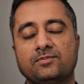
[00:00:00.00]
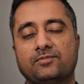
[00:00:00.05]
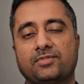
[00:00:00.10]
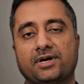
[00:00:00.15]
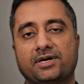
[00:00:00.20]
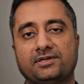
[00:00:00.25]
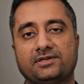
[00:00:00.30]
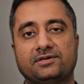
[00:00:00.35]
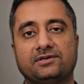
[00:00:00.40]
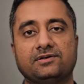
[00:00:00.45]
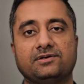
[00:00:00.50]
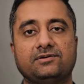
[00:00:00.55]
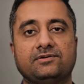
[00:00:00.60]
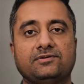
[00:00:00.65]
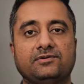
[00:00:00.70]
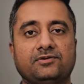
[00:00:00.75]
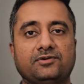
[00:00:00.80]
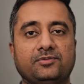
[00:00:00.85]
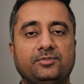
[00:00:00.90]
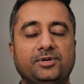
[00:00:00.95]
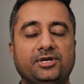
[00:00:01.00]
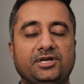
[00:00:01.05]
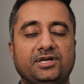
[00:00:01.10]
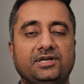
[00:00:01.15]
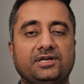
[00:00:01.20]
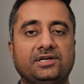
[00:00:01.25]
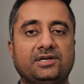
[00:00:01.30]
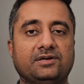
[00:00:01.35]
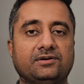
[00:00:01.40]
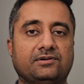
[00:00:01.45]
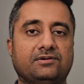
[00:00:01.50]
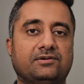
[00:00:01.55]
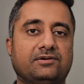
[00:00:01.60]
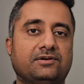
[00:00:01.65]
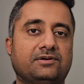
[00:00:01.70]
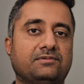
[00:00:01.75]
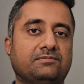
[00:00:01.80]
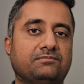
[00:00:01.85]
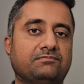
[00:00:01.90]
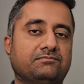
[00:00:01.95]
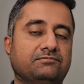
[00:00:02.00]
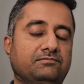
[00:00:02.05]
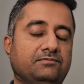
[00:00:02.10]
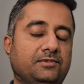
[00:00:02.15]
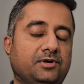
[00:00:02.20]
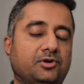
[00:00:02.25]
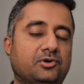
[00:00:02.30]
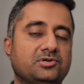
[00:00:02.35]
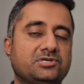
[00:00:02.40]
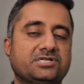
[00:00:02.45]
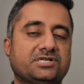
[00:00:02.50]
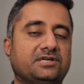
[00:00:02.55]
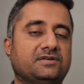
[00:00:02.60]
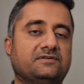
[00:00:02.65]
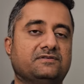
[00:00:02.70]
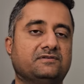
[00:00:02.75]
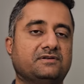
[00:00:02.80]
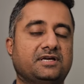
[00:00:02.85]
Python, Ruby, or NodeJS,